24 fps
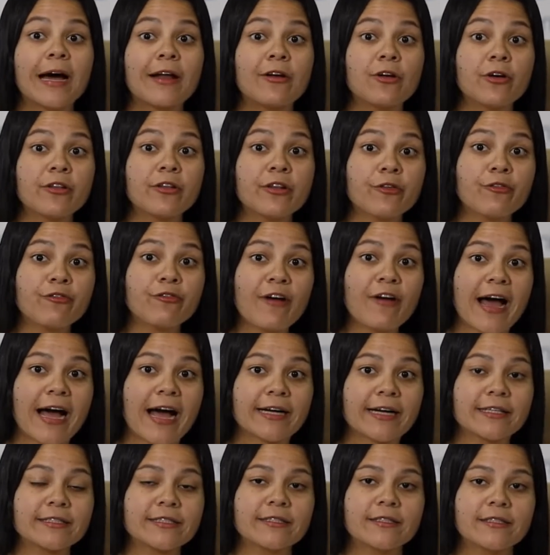Another
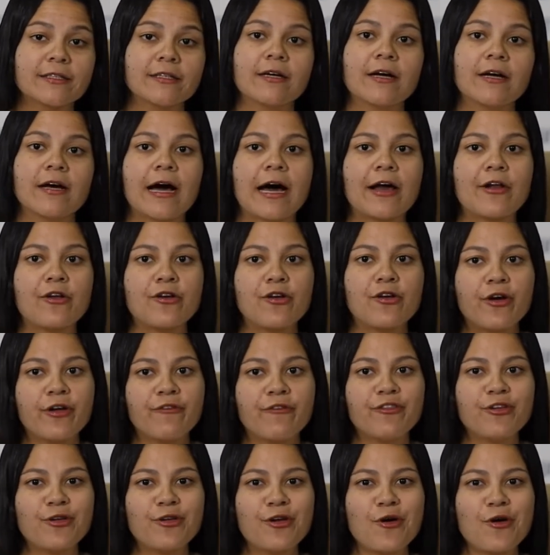fact, I don't know
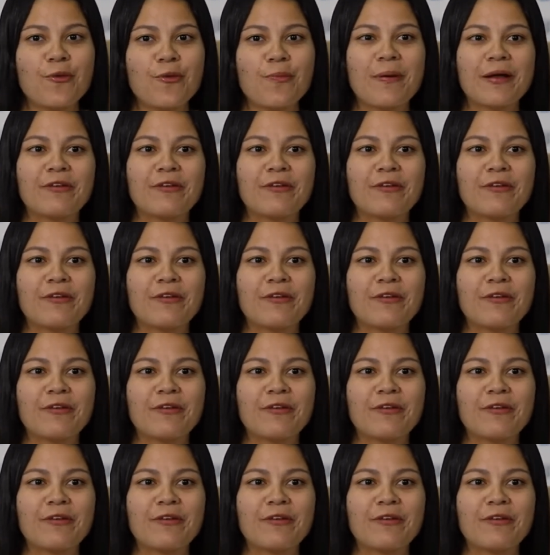if you know,